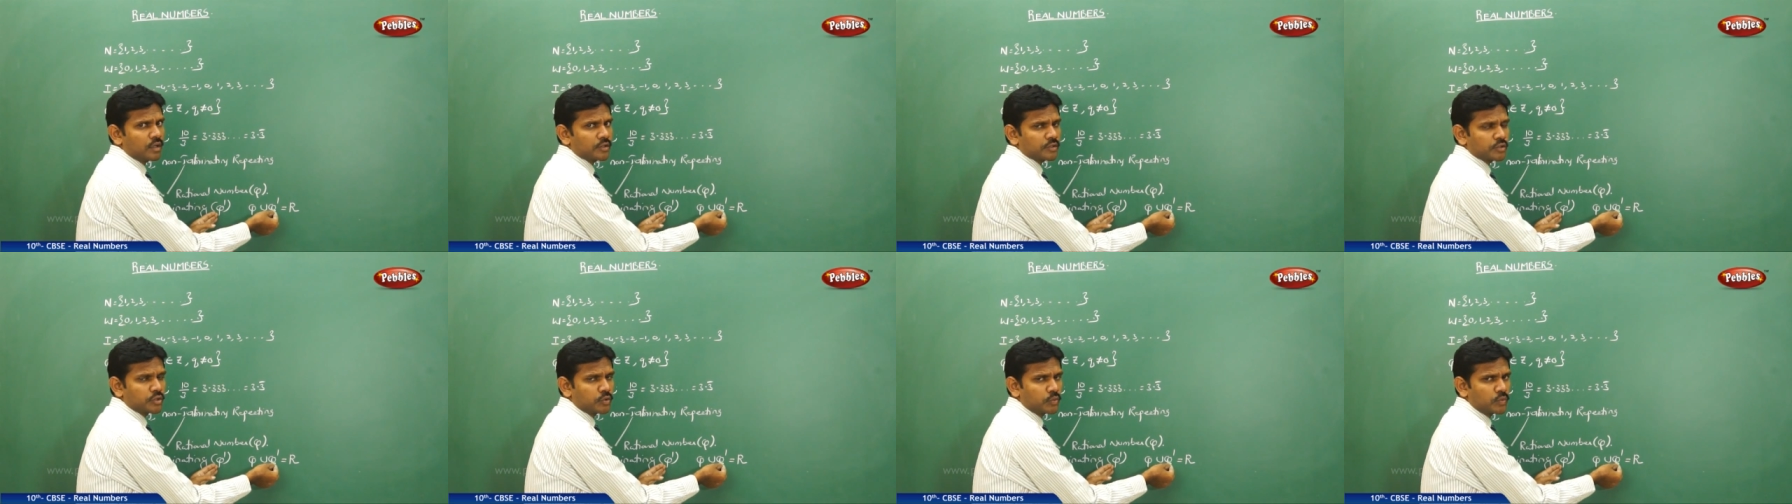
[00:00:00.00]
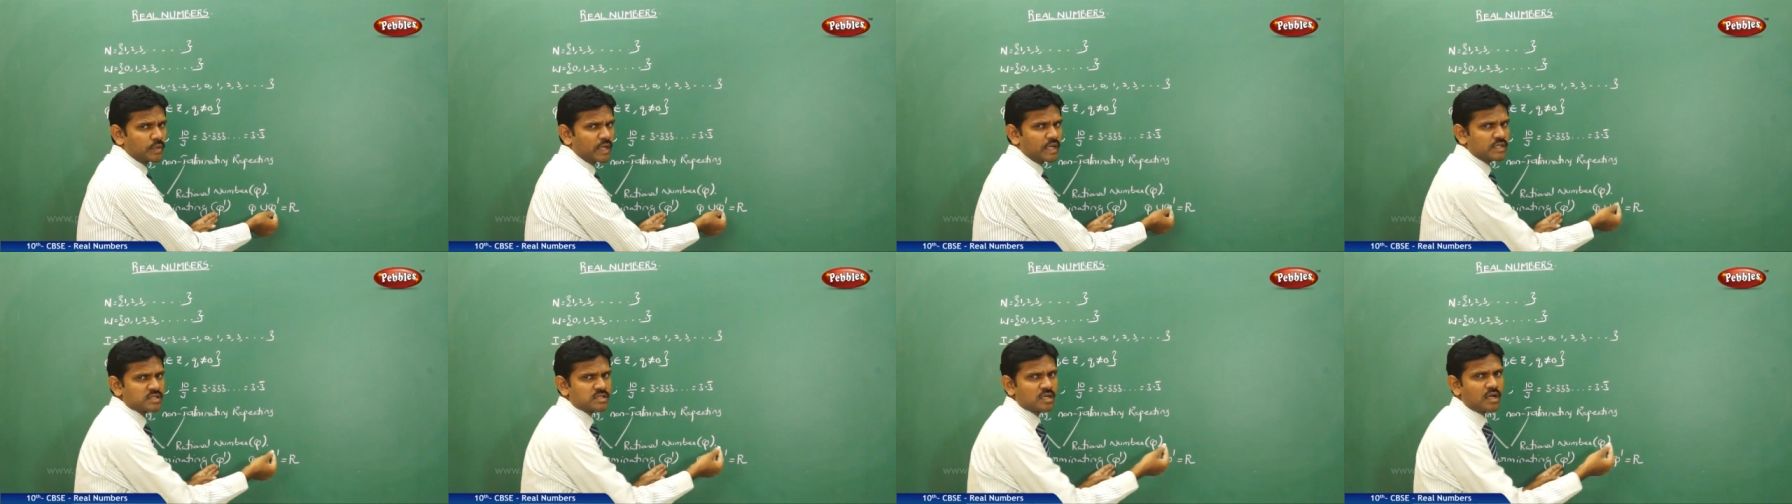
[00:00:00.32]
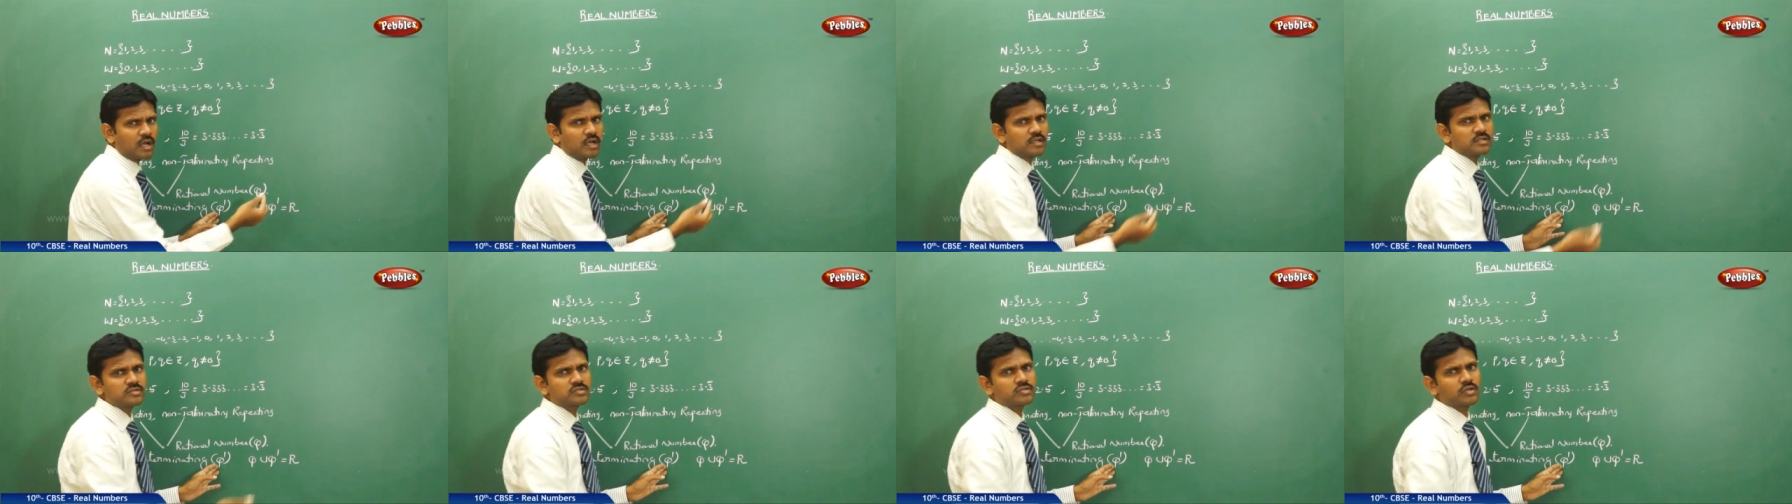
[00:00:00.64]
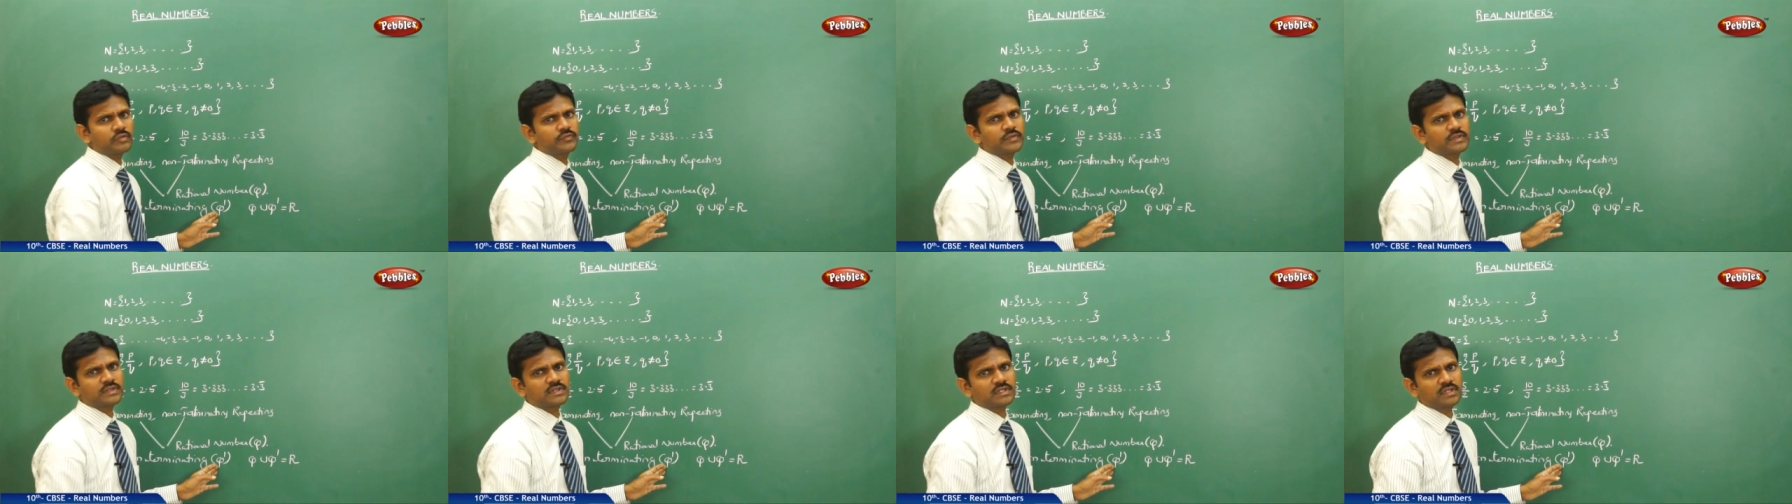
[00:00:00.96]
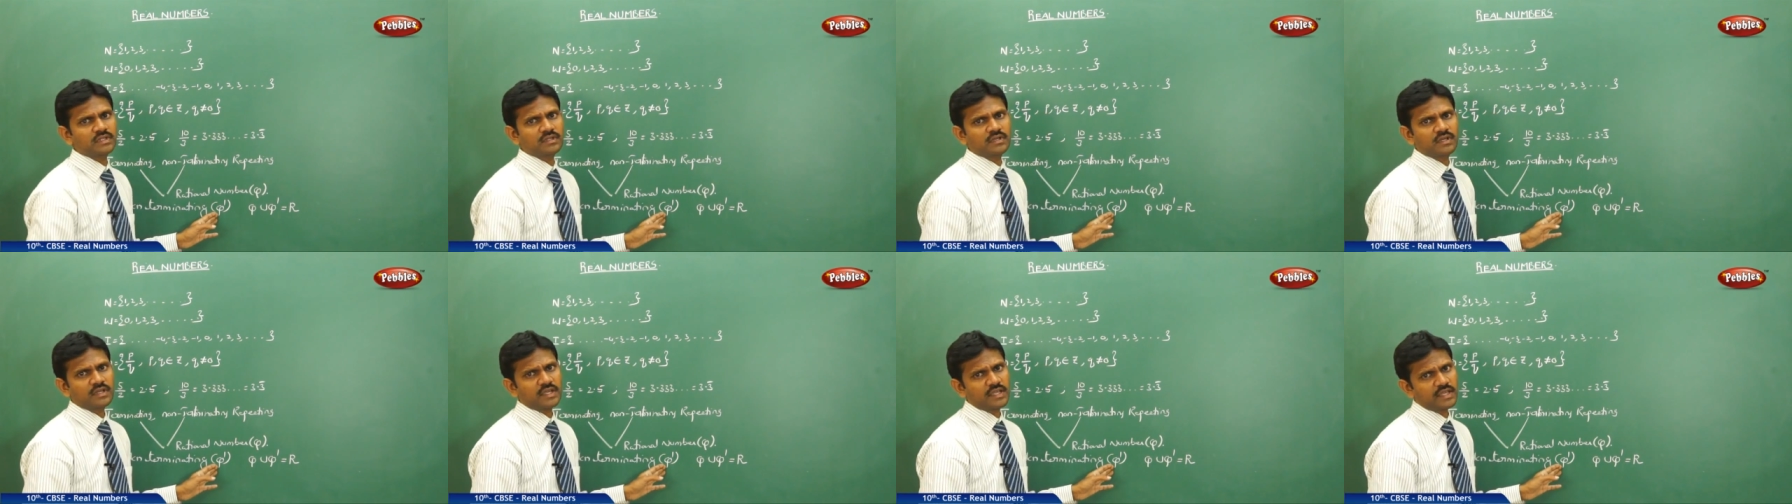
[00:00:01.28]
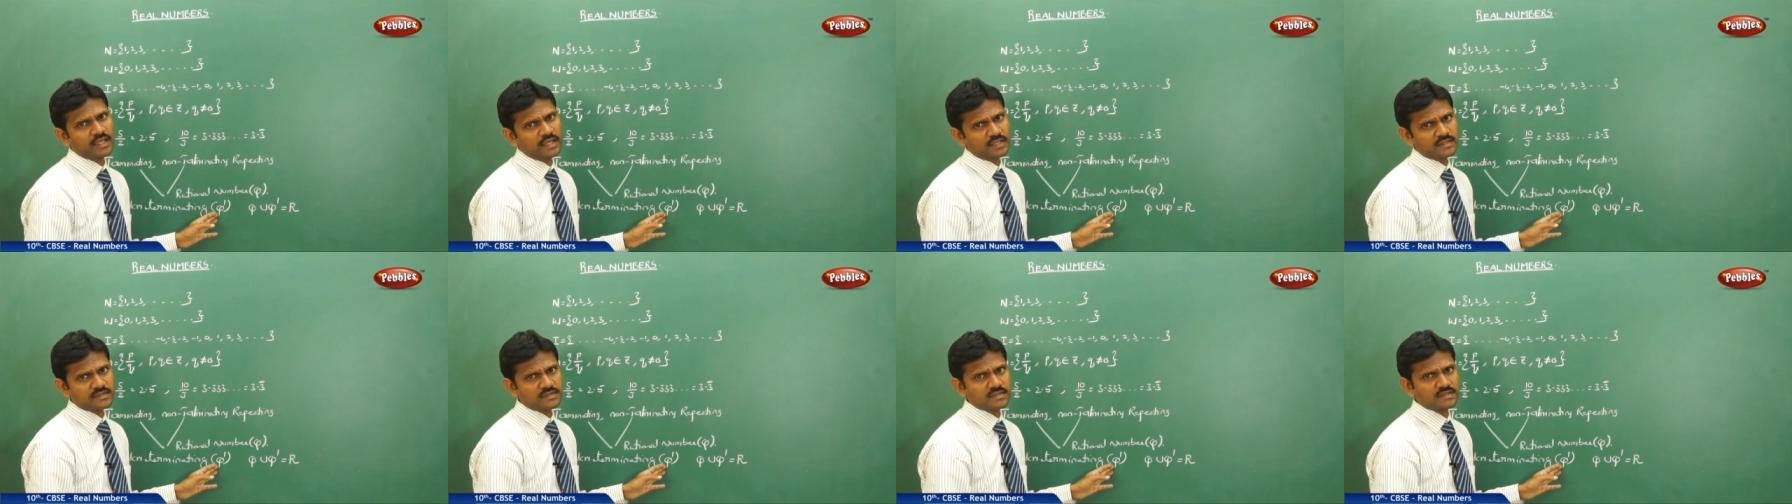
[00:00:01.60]
q dash also with
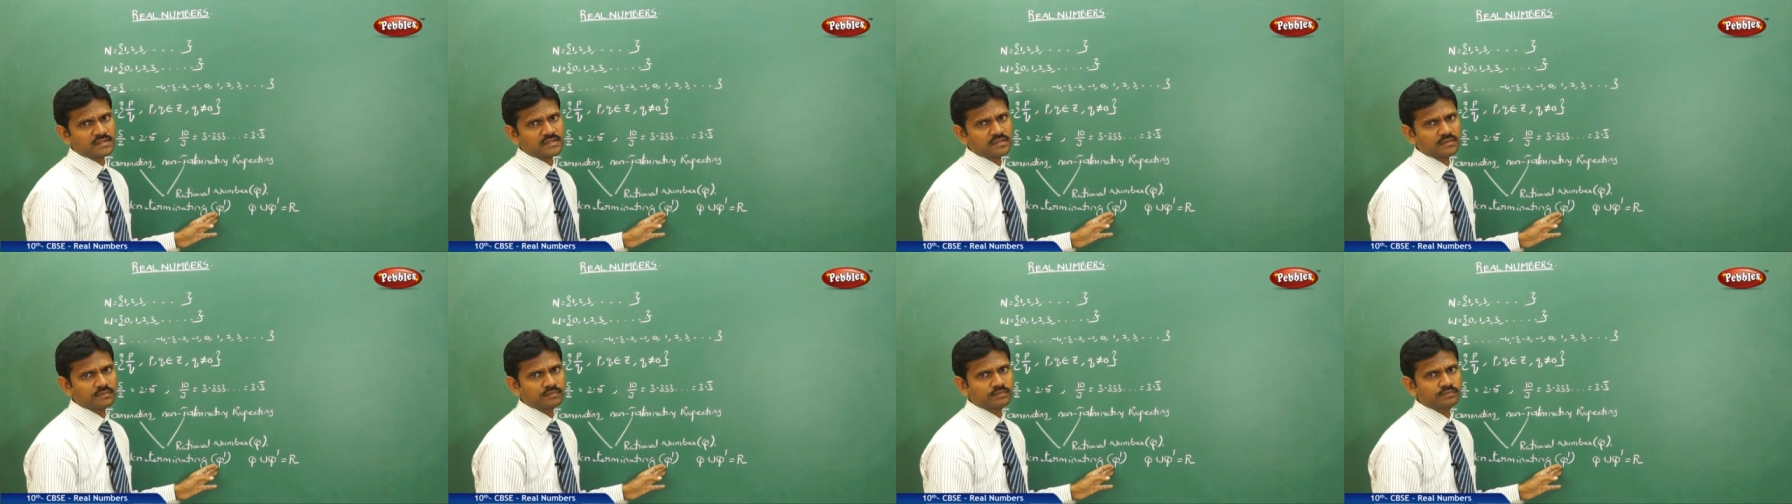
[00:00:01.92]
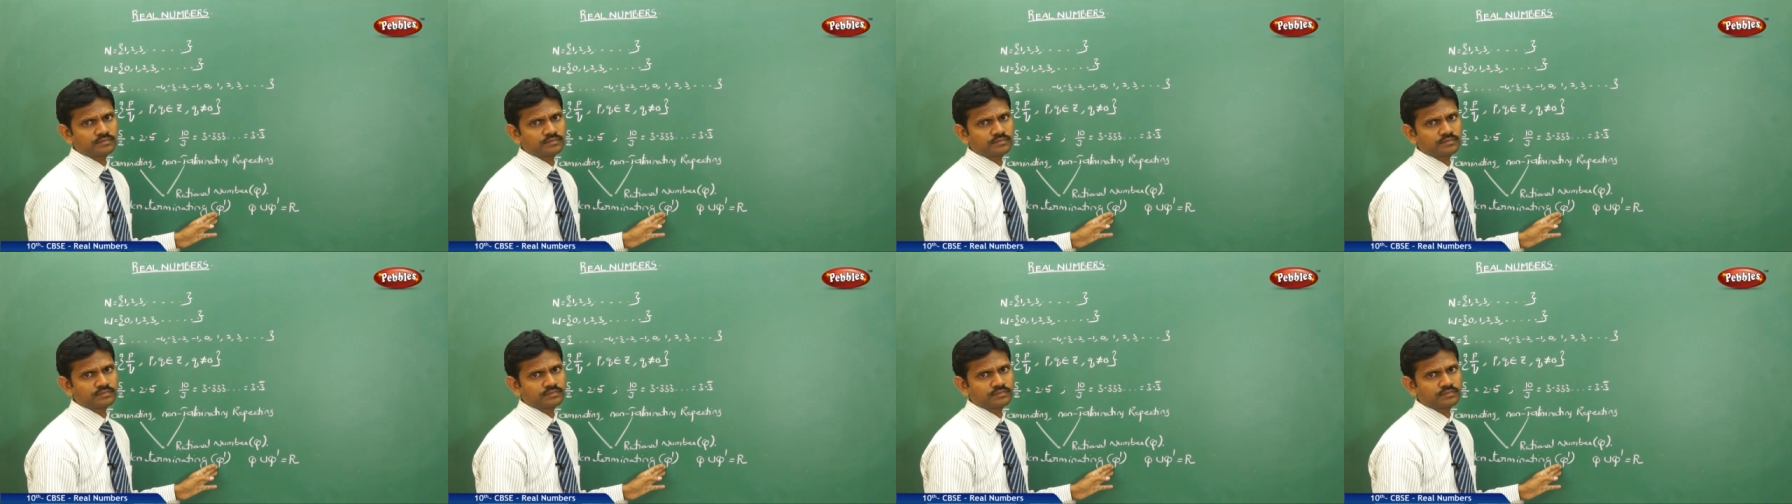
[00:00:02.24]
s.